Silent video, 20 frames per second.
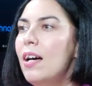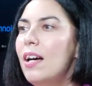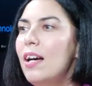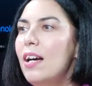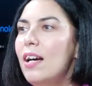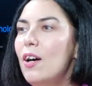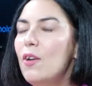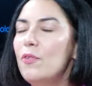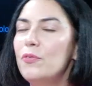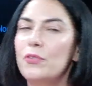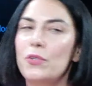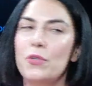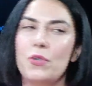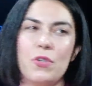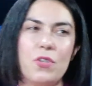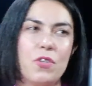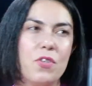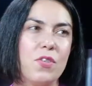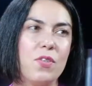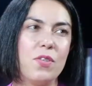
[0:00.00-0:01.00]
Of
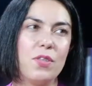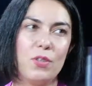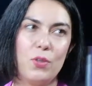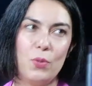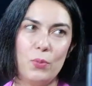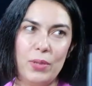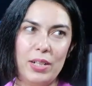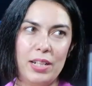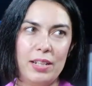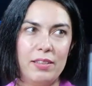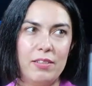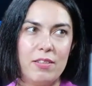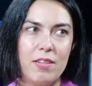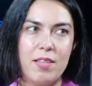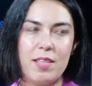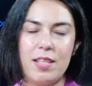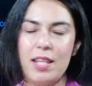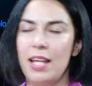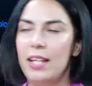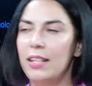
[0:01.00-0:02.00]
course, you will
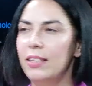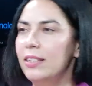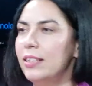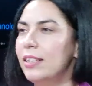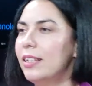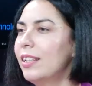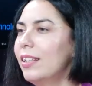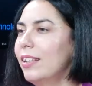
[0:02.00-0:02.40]
understand